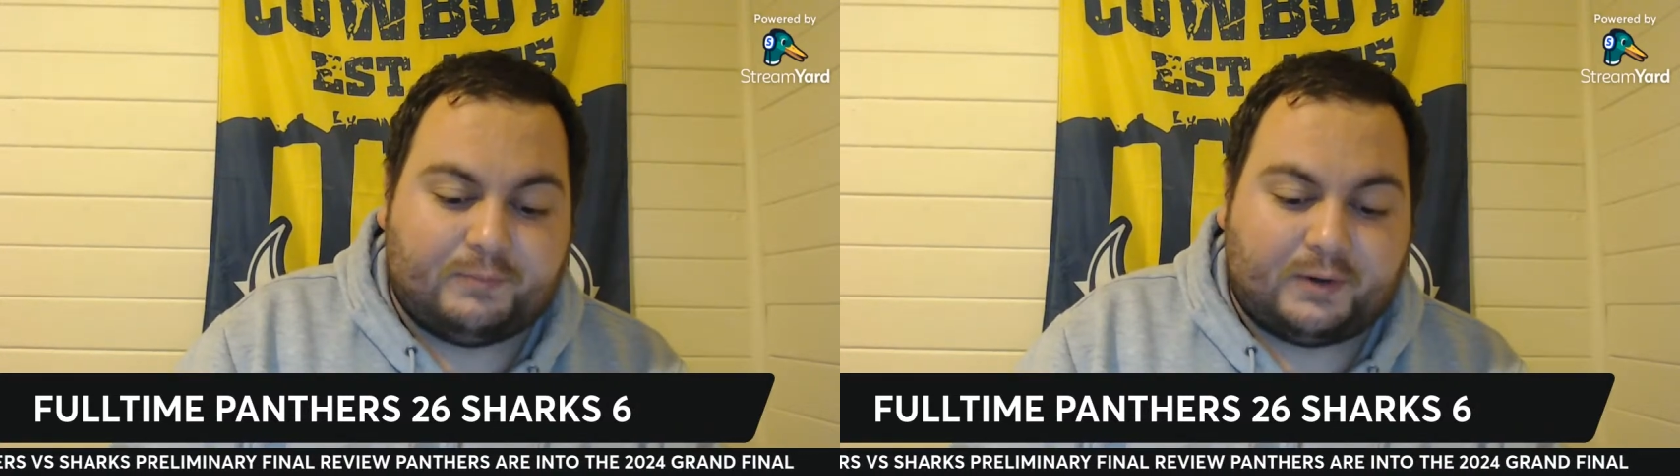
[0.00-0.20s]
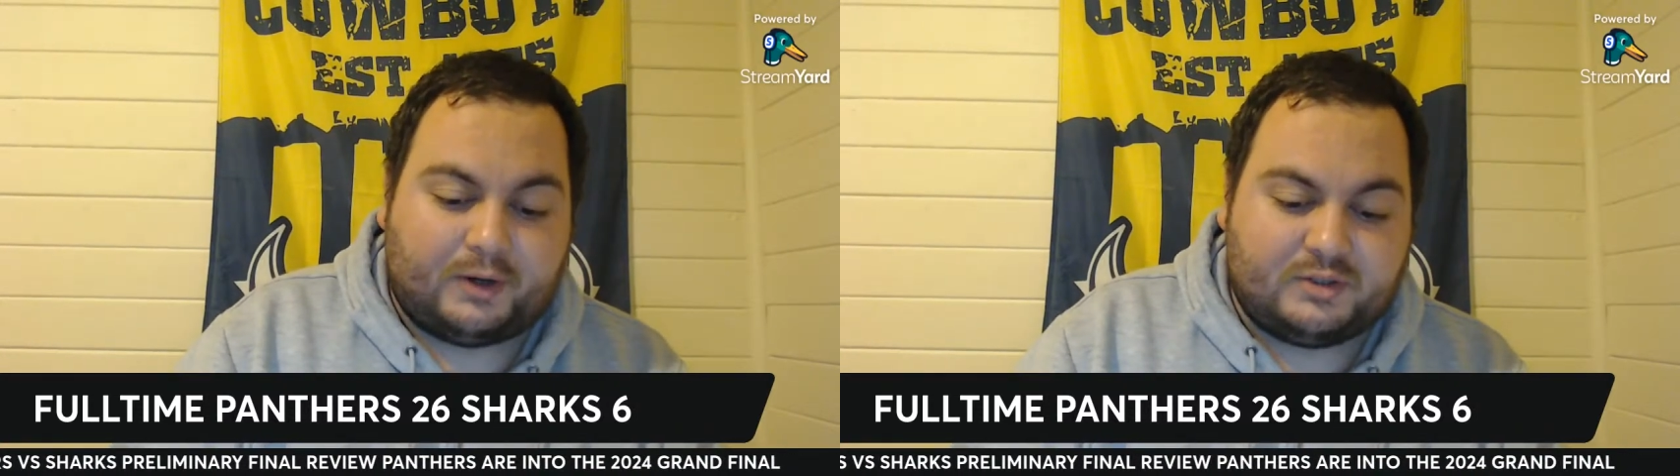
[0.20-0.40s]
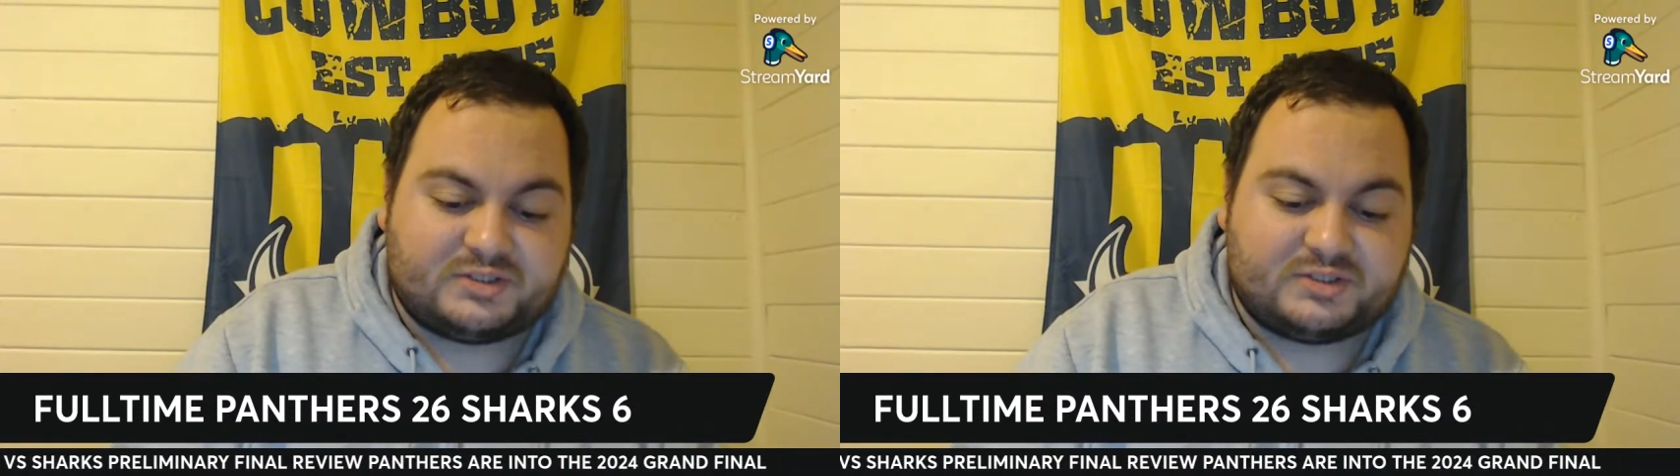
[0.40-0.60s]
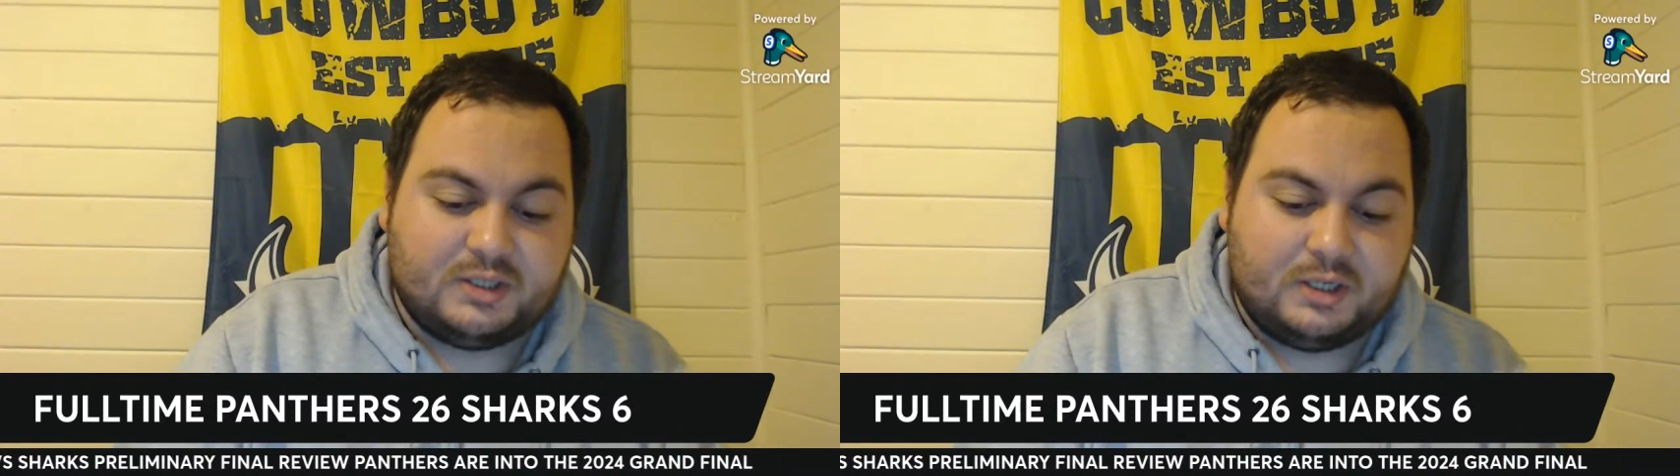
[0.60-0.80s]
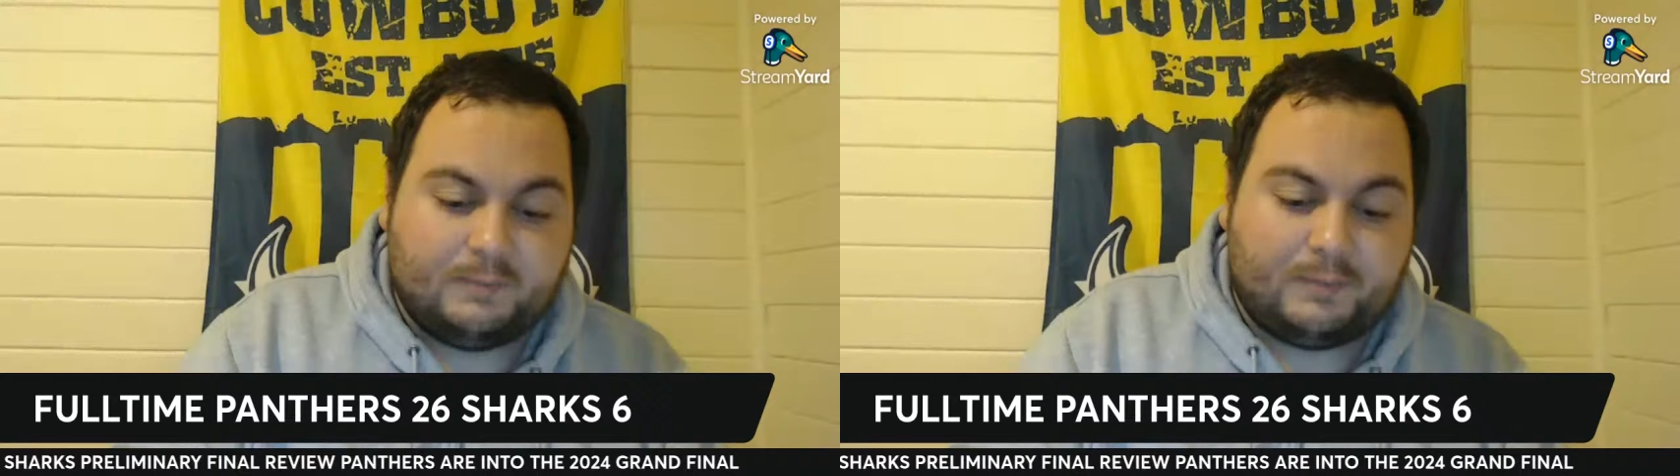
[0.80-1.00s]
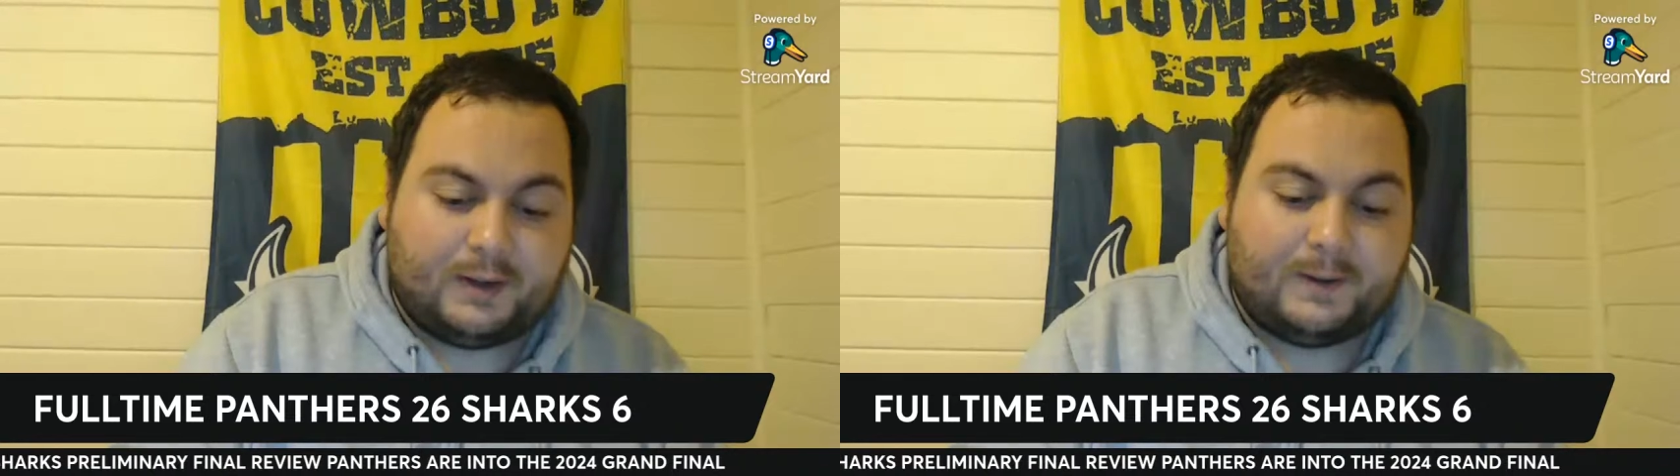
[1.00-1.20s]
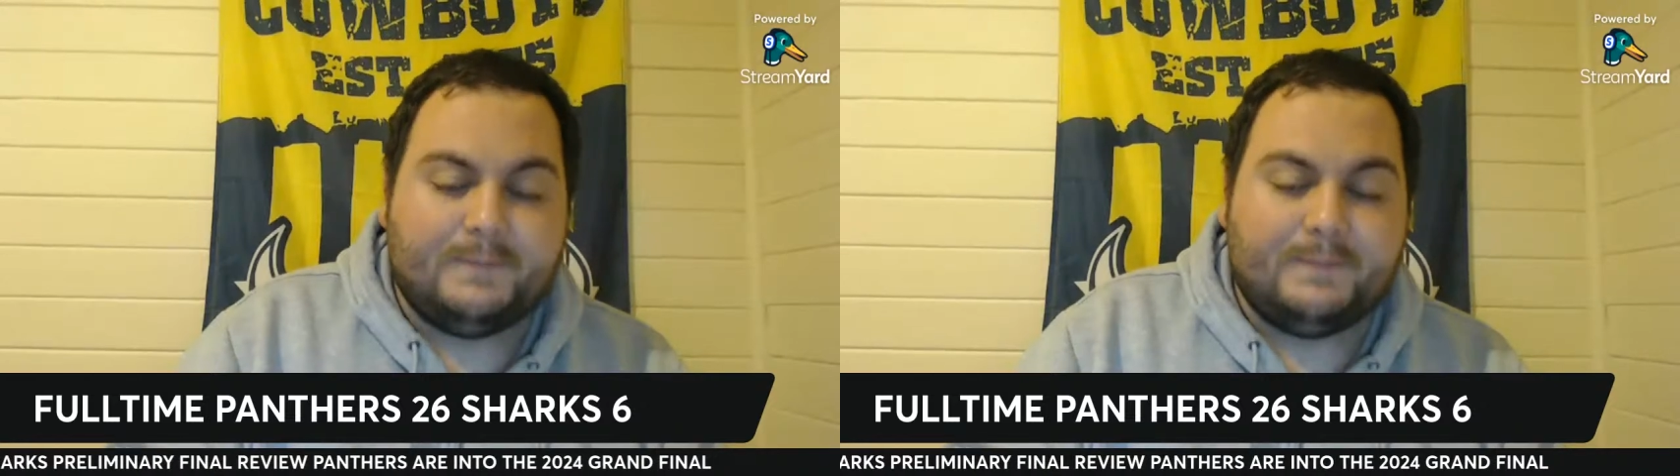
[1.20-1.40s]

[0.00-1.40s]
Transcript: to be honest, but